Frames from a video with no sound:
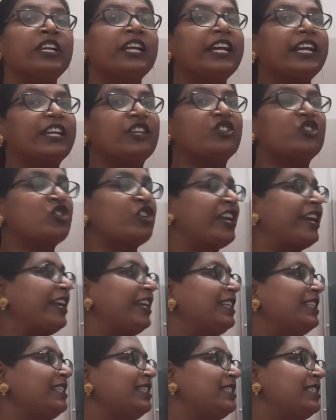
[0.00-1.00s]
it
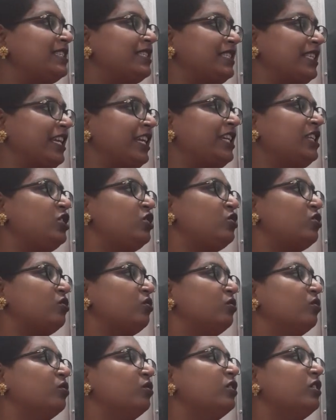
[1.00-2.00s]
changes
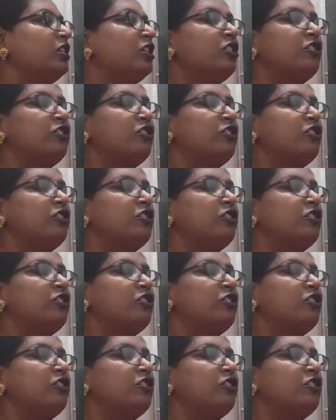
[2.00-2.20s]
into